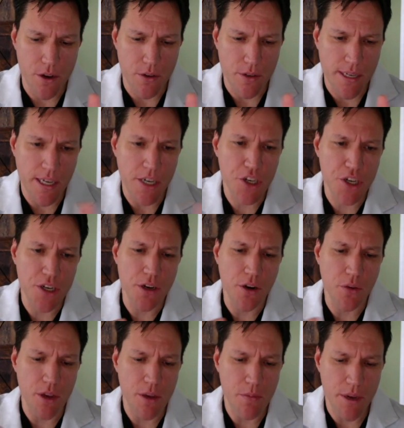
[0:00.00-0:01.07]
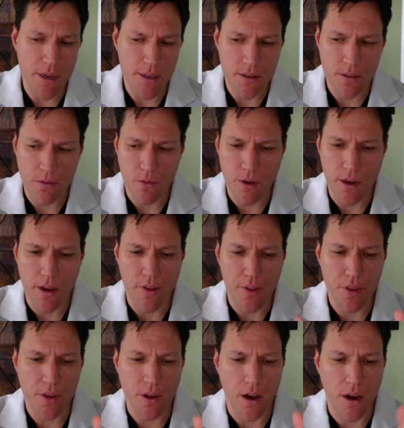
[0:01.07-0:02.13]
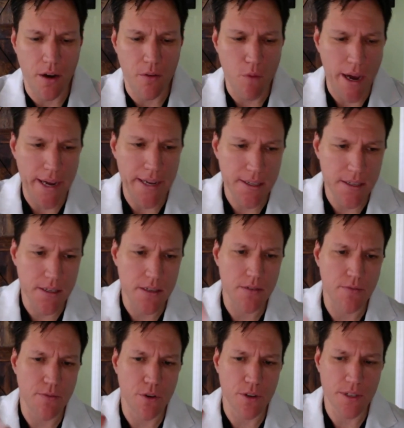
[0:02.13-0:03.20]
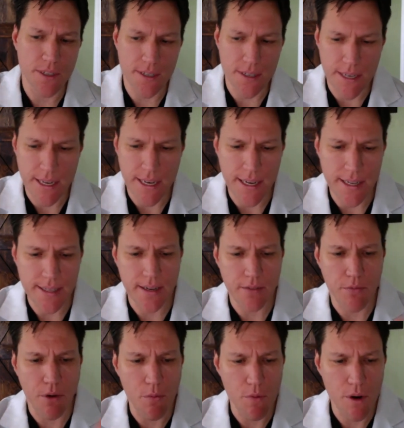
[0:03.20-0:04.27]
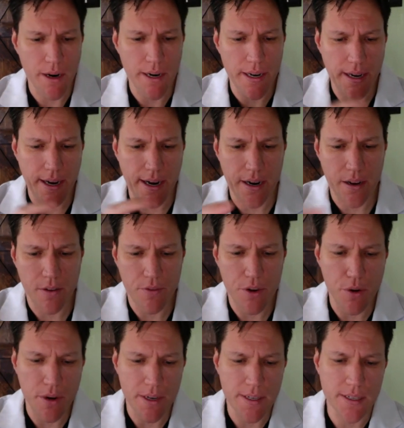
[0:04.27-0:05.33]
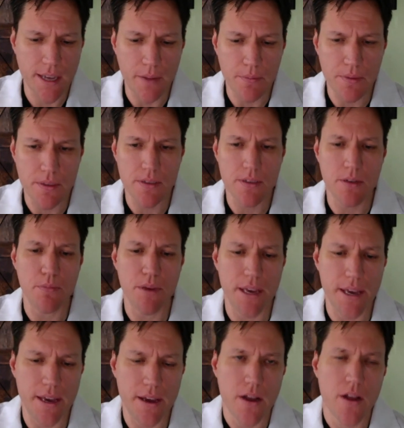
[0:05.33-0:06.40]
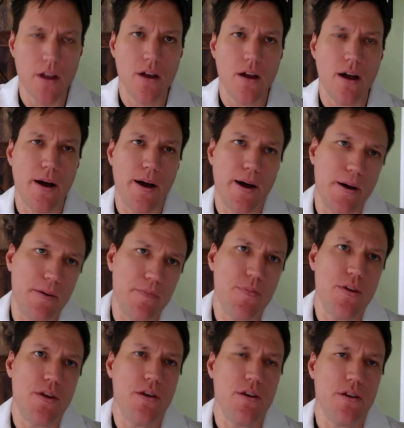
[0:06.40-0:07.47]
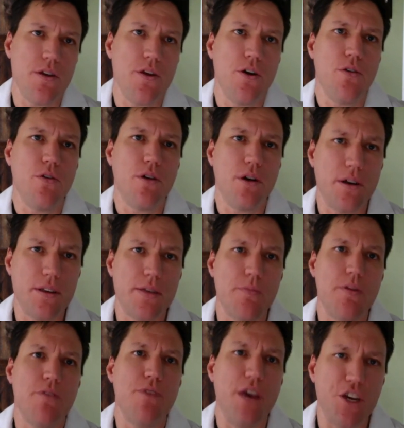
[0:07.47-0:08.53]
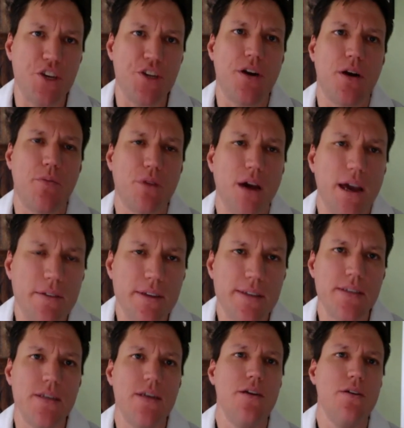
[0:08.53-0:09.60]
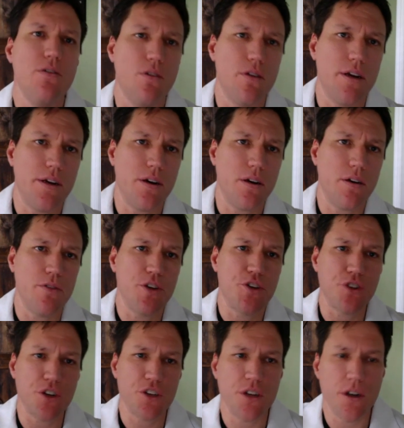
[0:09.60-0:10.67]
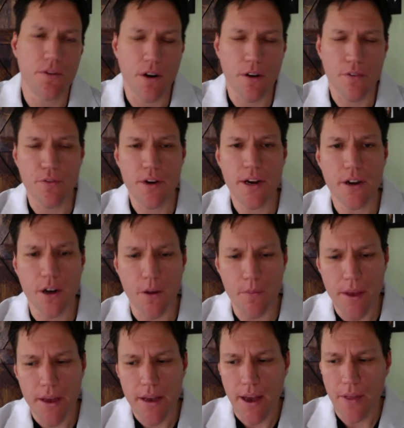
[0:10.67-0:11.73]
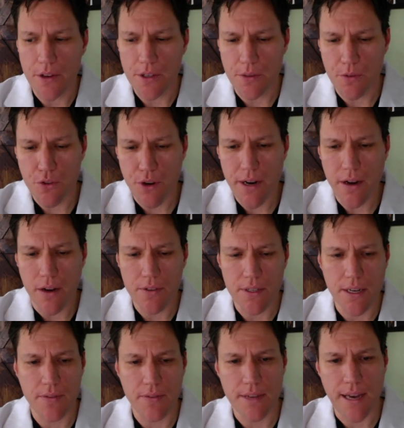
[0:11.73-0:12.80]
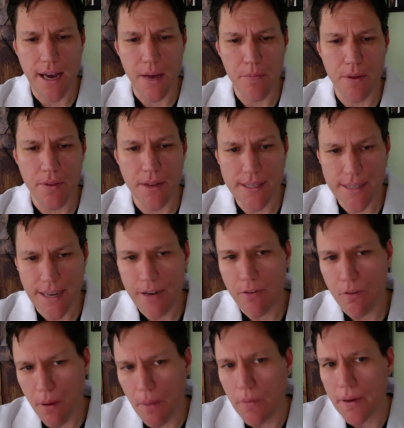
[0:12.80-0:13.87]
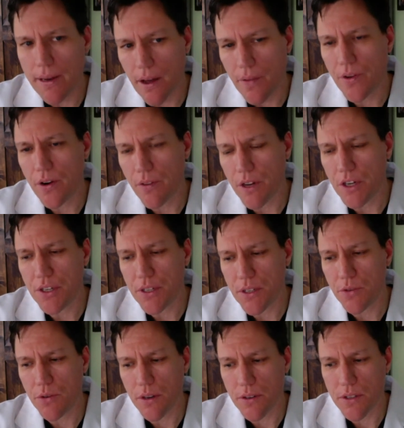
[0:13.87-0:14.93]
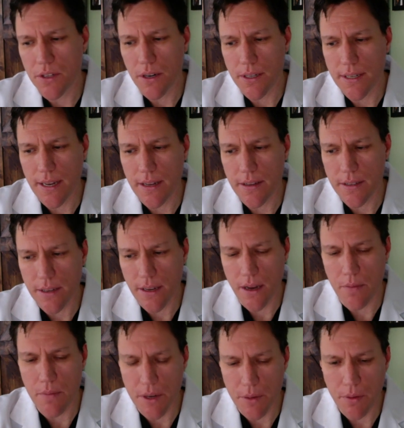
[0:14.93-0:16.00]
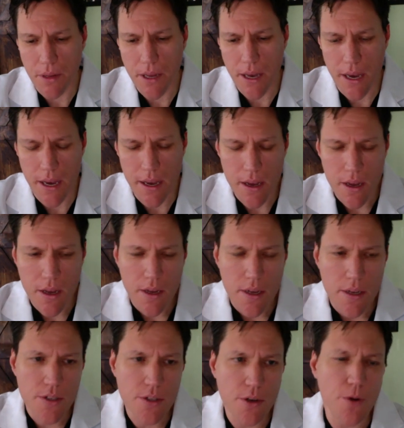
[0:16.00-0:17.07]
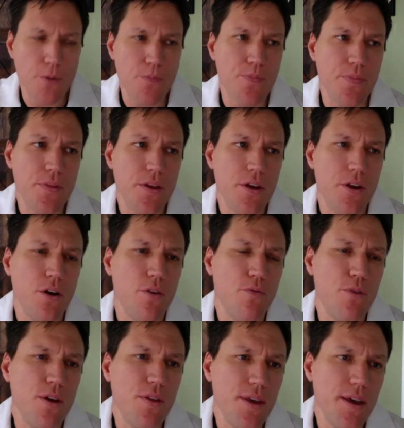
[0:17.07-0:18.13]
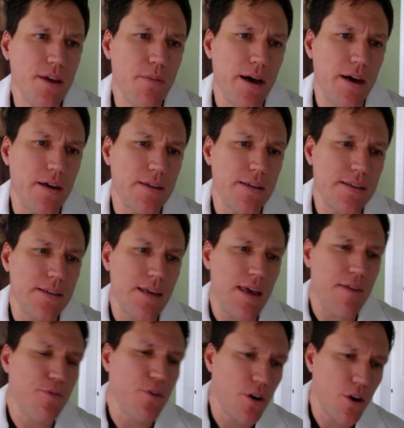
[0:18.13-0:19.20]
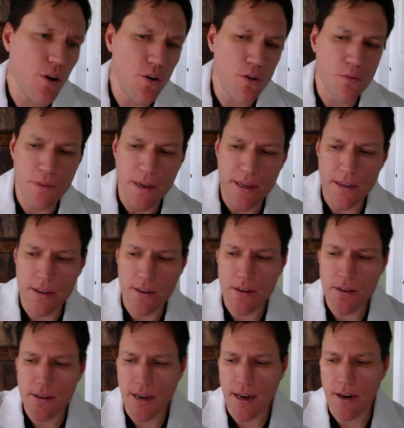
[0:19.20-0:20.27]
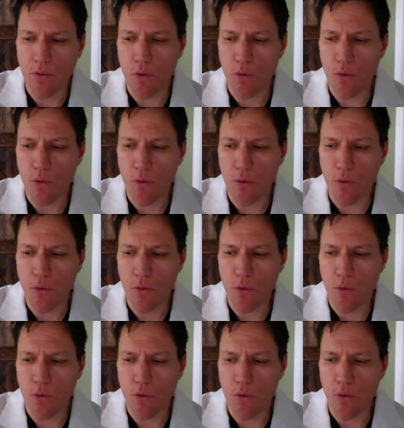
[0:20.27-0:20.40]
tension agreement with rights versus needs, and what we're going to kind of, accept to be some invasion in our privacy or in our restriction of our freedom. And there's some trade-offs that have to happen. That's kind of where public health interventions sort of start to come into play. Mm-hmm. So, if we think about safer at home being kind of